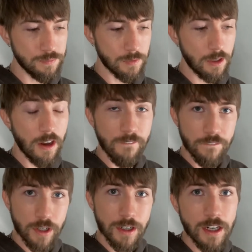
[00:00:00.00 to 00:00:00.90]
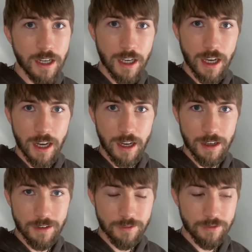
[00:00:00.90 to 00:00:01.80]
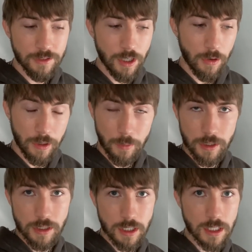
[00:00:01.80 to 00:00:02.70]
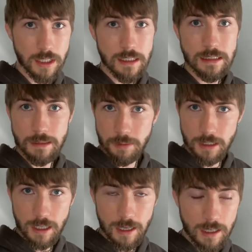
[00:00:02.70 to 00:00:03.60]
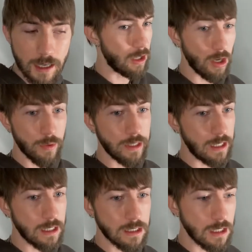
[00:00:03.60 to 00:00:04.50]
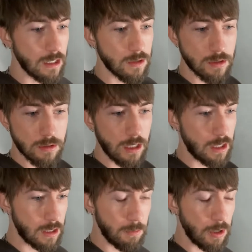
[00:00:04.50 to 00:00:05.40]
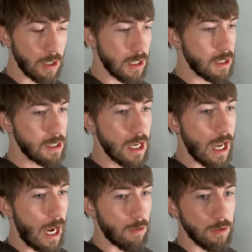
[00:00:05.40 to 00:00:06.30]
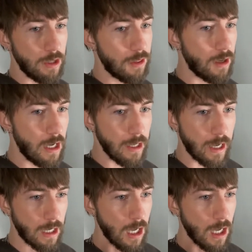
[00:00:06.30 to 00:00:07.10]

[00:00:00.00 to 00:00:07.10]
comfort of knowing where you're gonna sleep at night. Going into this experience, I really thought, like,